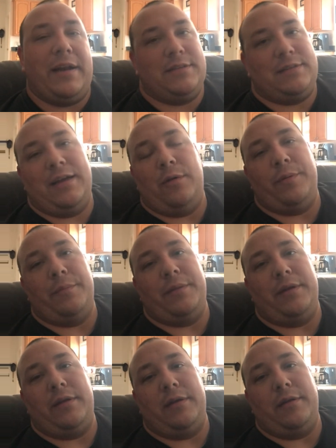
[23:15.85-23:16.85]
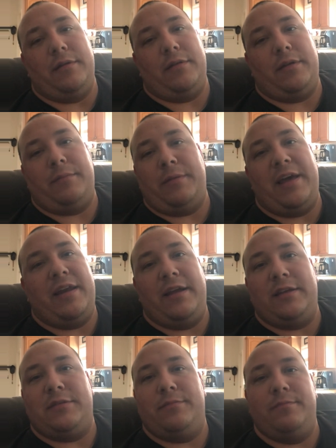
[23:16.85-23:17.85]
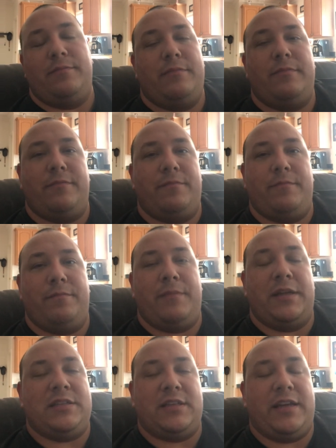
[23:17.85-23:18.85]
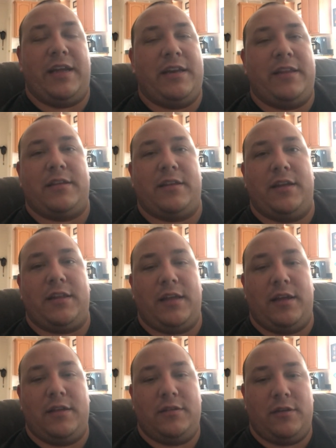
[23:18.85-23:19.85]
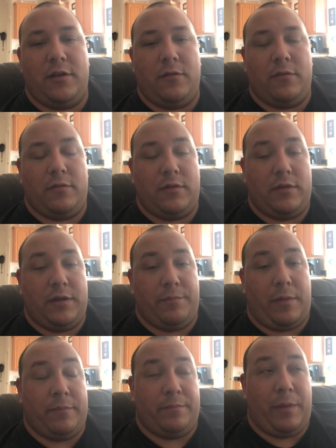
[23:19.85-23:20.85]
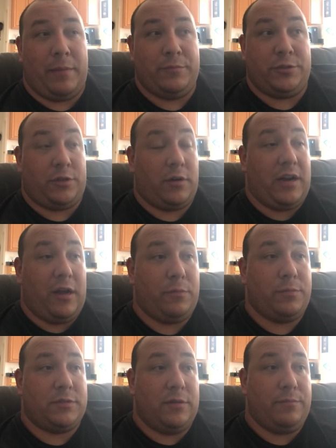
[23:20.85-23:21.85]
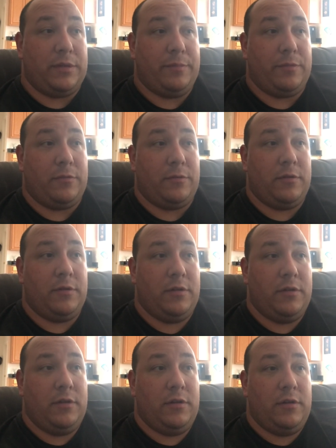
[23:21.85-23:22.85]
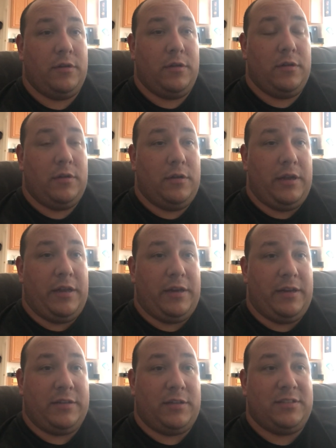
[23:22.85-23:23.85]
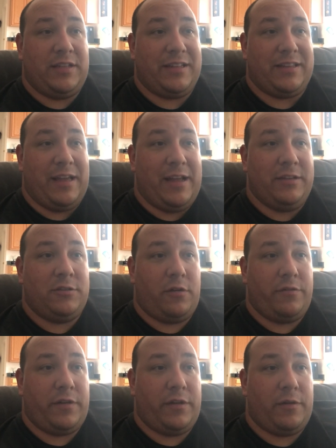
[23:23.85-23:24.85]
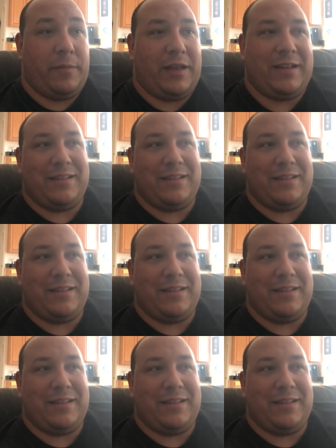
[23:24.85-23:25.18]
It's not helping me, like, headaches, mentally, anything like that. So I'm sure it helps some people, and it does take the edge off a little bit.